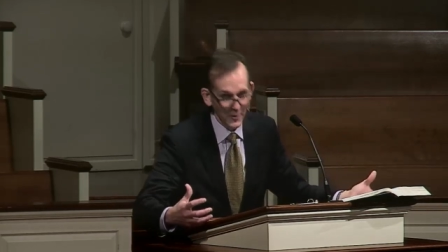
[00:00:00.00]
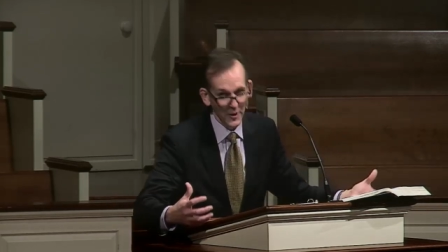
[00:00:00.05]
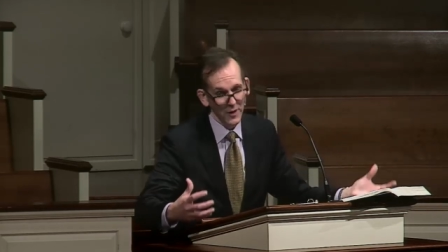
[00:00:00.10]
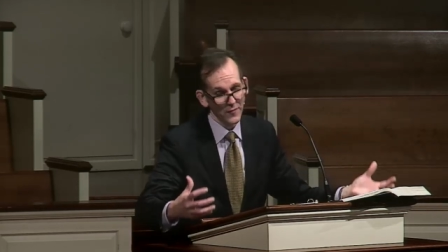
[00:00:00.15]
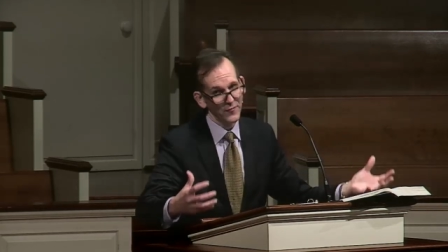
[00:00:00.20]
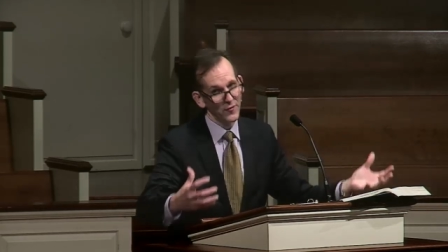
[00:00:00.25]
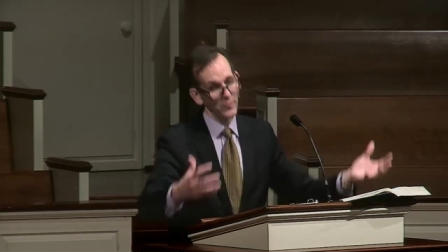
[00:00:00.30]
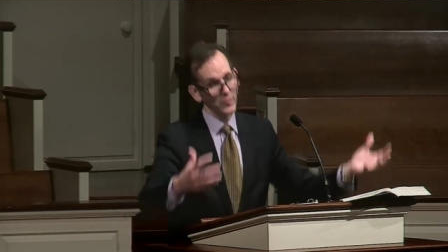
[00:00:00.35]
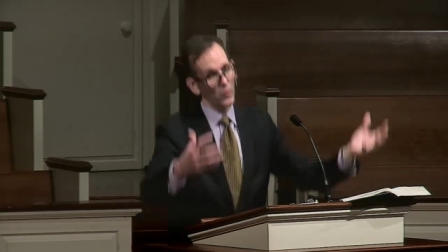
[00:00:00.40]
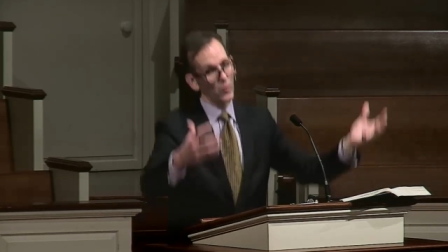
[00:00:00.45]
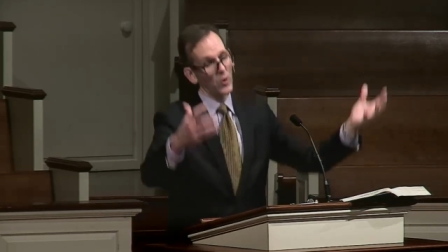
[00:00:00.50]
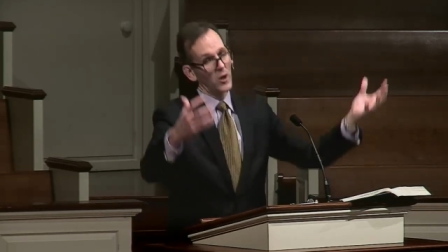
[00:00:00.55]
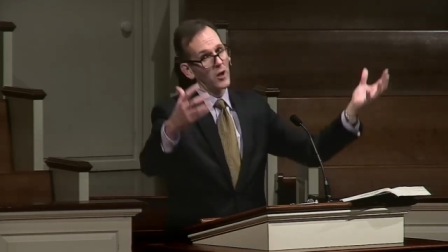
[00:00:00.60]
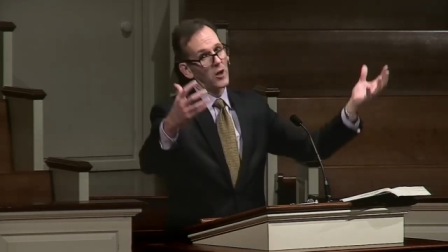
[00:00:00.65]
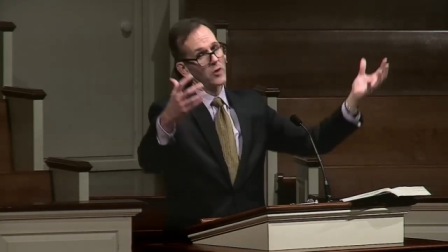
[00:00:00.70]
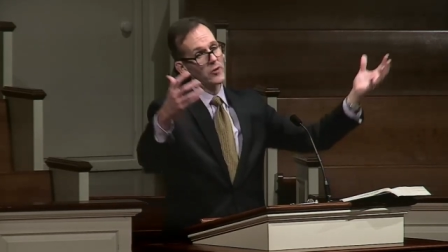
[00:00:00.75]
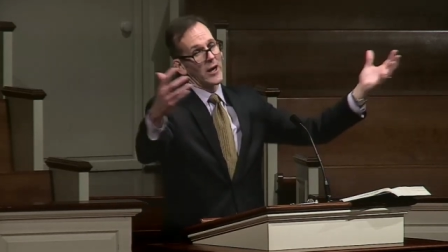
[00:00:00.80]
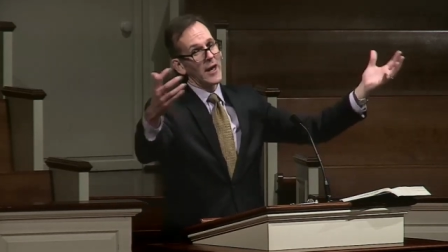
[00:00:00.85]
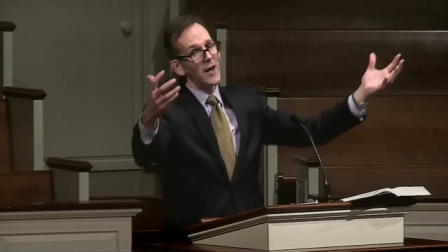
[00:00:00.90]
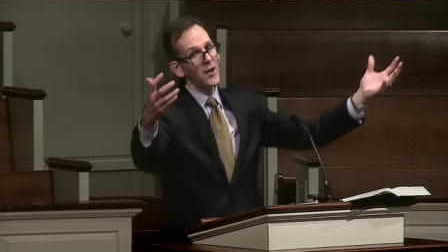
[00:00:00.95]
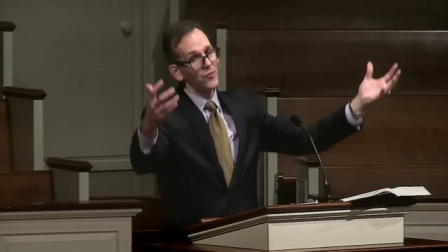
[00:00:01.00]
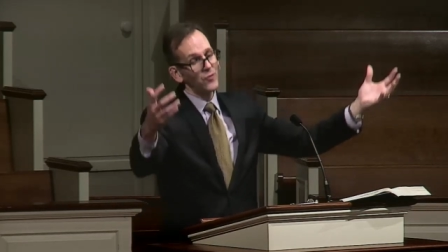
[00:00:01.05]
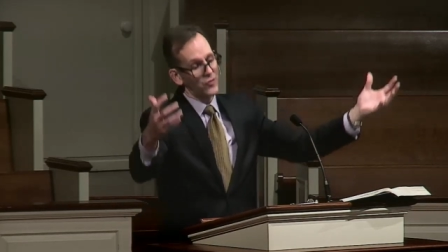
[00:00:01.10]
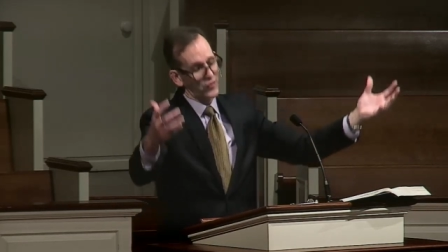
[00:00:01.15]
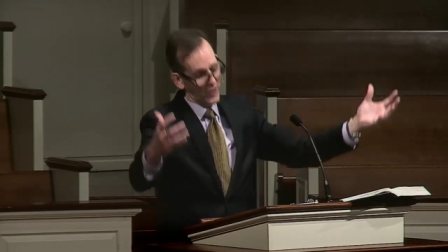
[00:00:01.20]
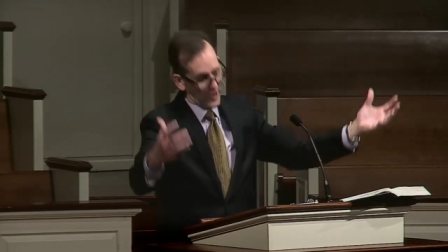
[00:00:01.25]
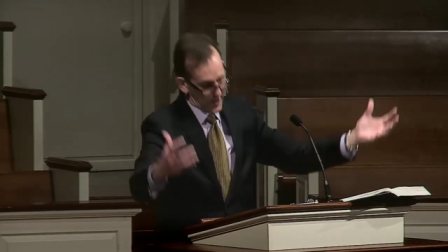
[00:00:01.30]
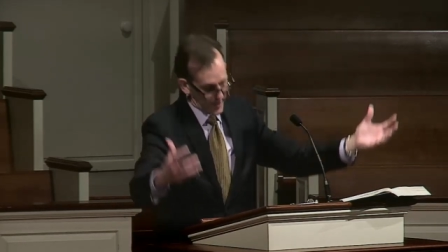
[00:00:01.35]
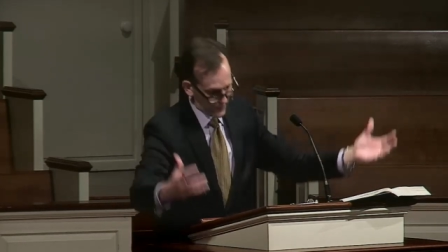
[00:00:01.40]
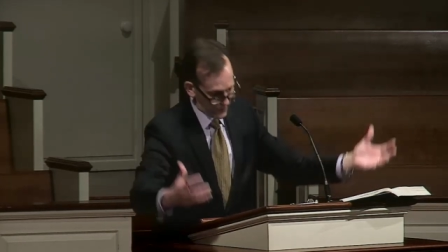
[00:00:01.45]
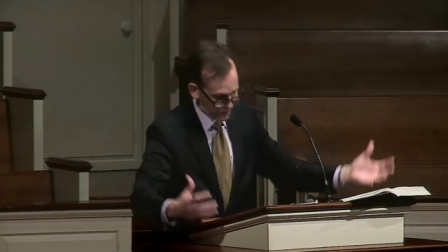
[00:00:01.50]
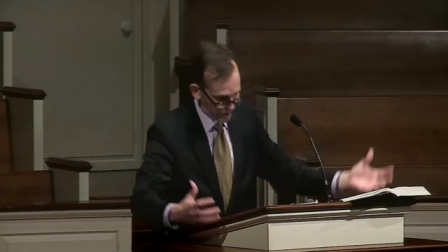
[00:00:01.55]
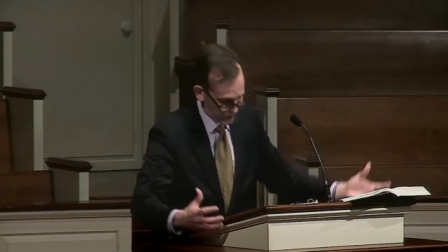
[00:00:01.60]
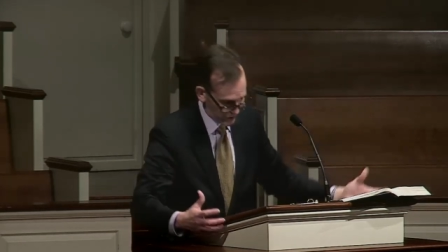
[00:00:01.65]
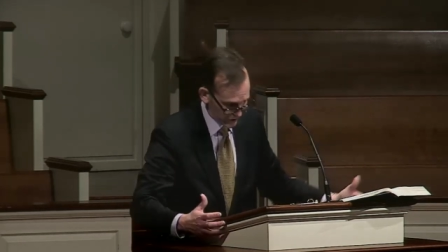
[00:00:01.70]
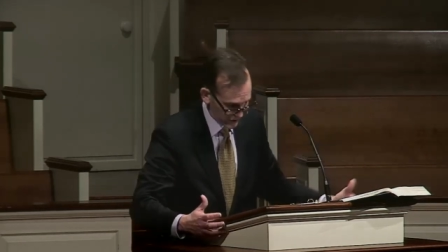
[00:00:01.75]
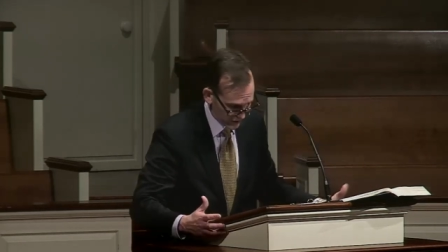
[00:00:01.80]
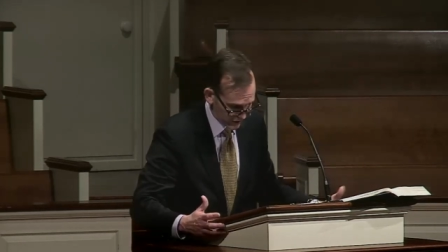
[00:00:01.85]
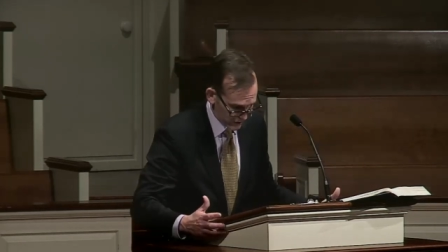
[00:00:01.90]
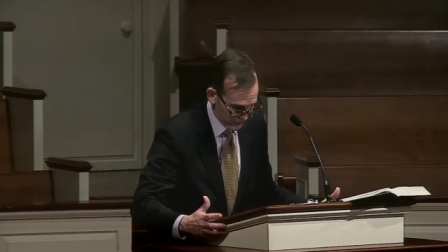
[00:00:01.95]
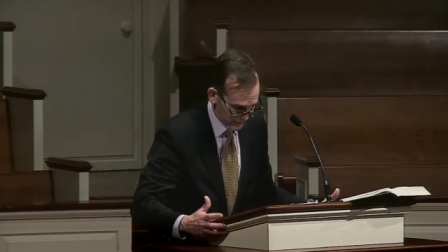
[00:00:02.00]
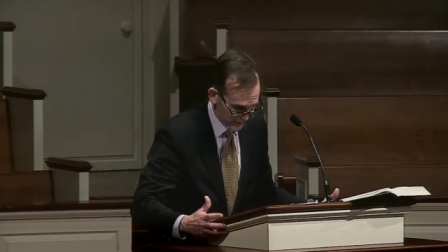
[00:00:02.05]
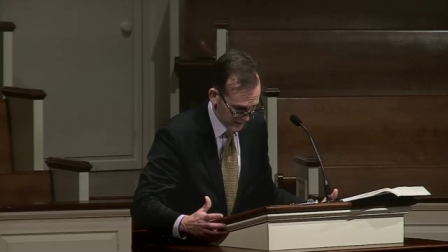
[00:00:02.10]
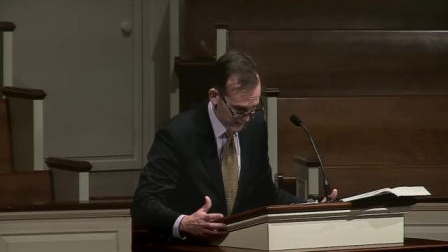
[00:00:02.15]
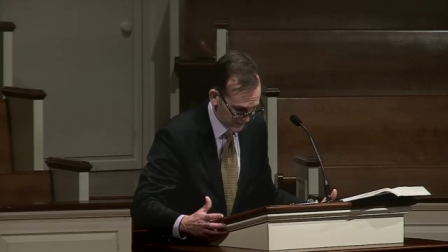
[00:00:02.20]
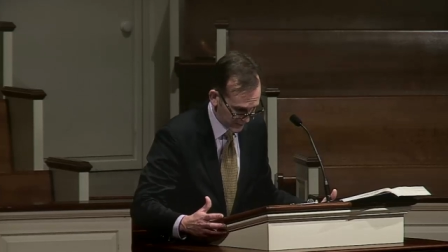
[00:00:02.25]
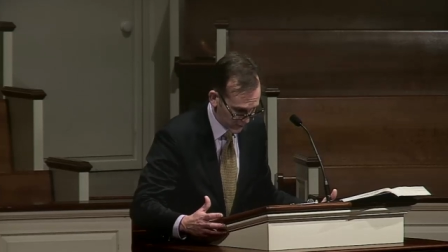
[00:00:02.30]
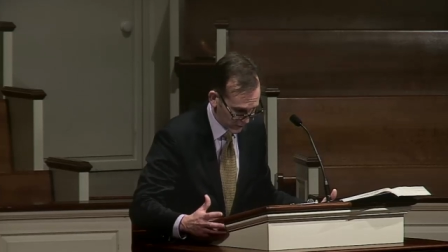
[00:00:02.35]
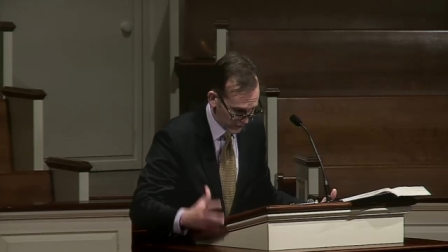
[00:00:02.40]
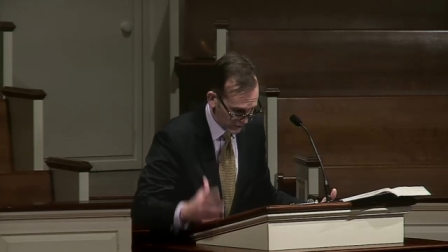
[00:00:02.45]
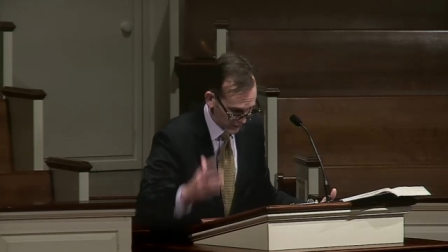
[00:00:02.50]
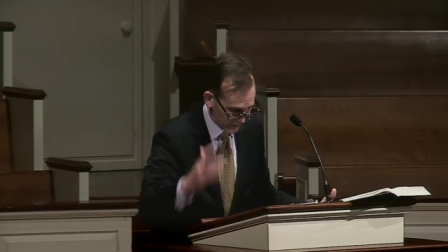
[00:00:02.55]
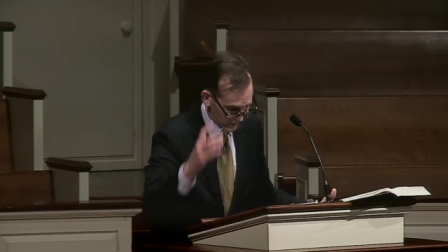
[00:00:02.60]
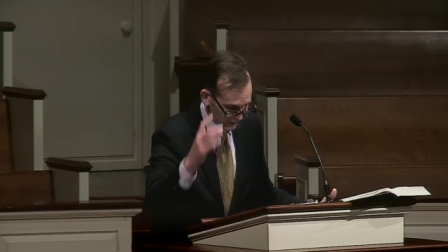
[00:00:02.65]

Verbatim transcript: but from the world outside the Jewish people,